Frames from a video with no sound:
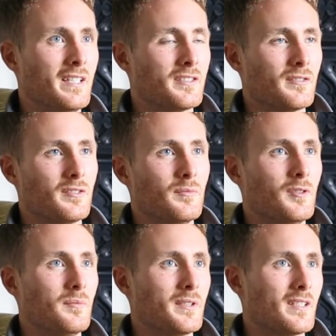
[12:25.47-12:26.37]
So at the
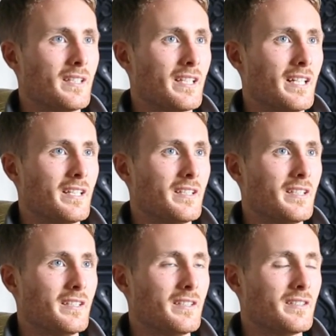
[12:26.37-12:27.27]
moment, like
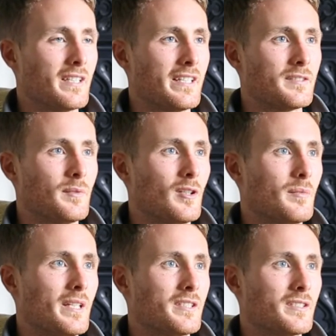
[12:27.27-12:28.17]
any small
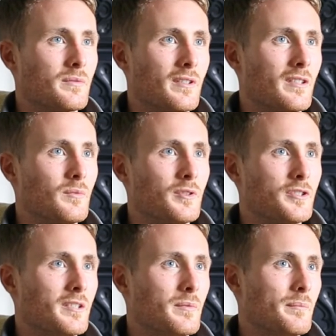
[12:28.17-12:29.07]
branches where I wood
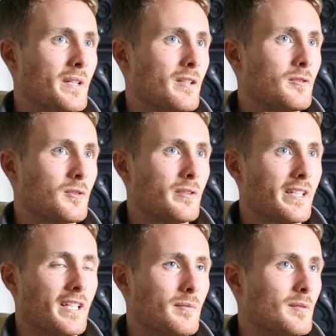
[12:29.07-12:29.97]
chip, I'm now
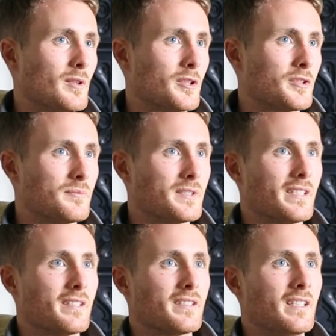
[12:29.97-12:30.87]
growing edible mushrooms
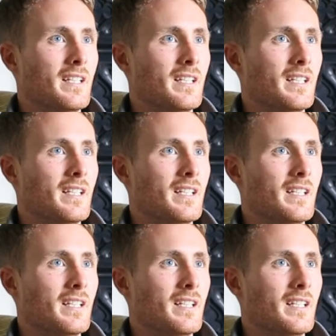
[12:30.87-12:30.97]
in it,